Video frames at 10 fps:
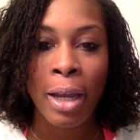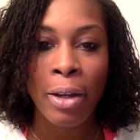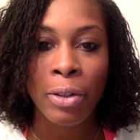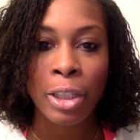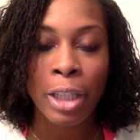
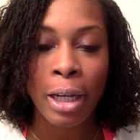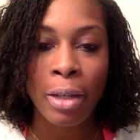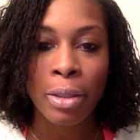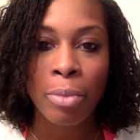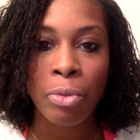or check
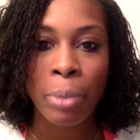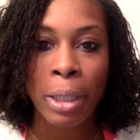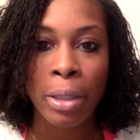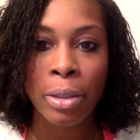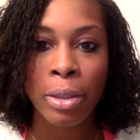out some of my
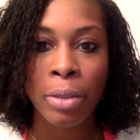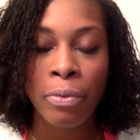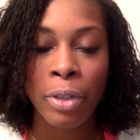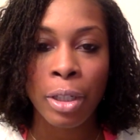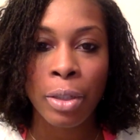other
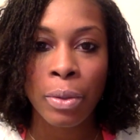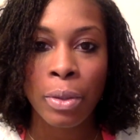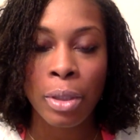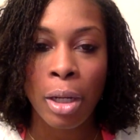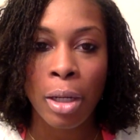
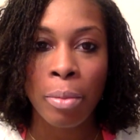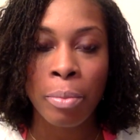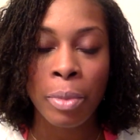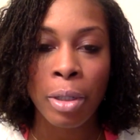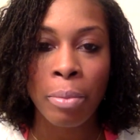videos
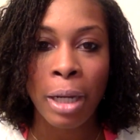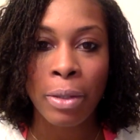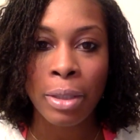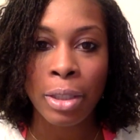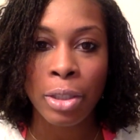
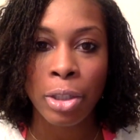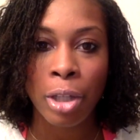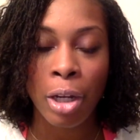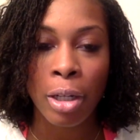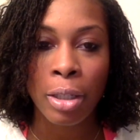about sister
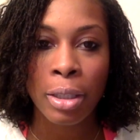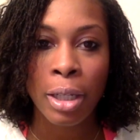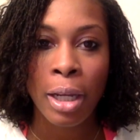locks.